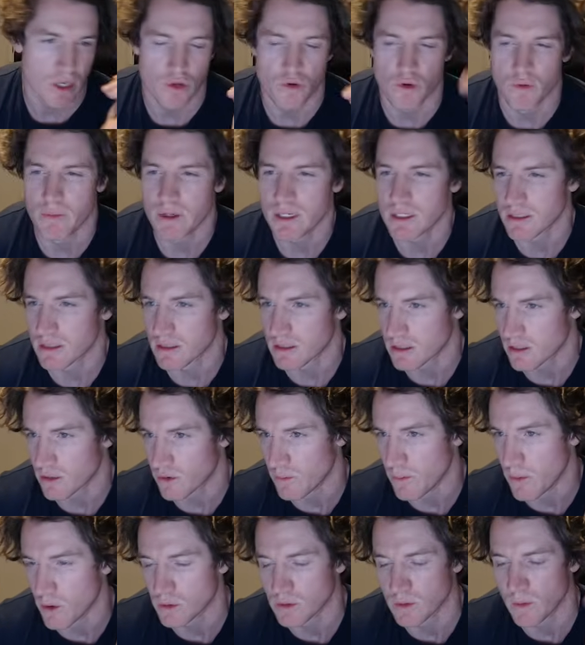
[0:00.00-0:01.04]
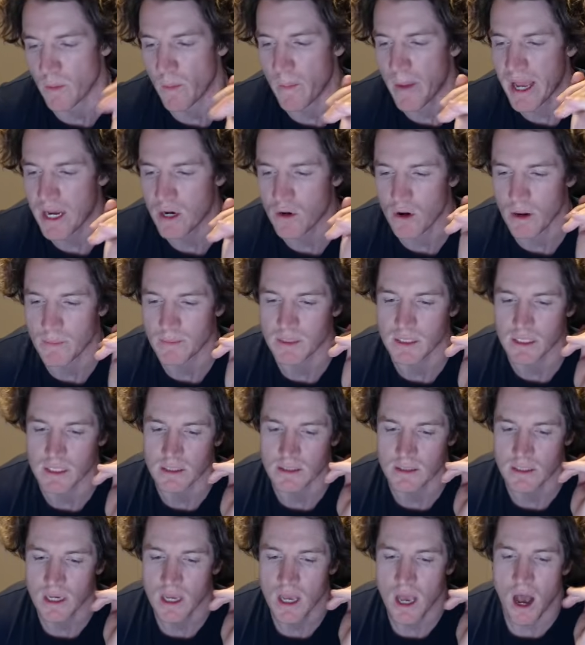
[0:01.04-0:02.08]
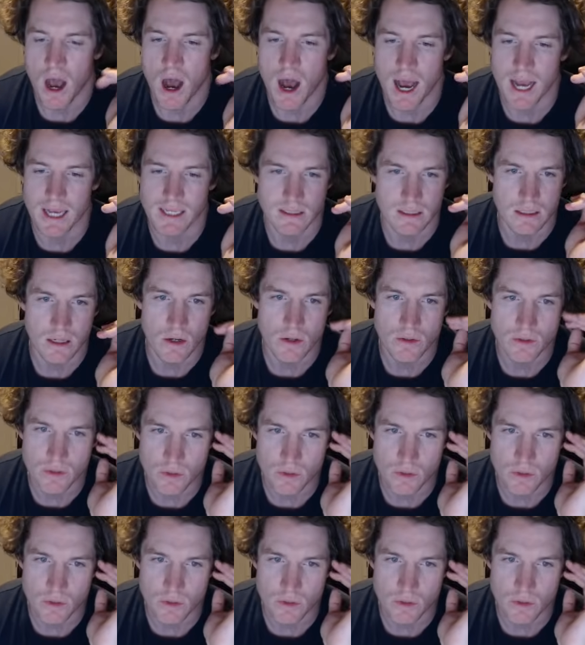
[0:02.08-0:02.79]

business, through multiple bankruptcies, highs, lows, all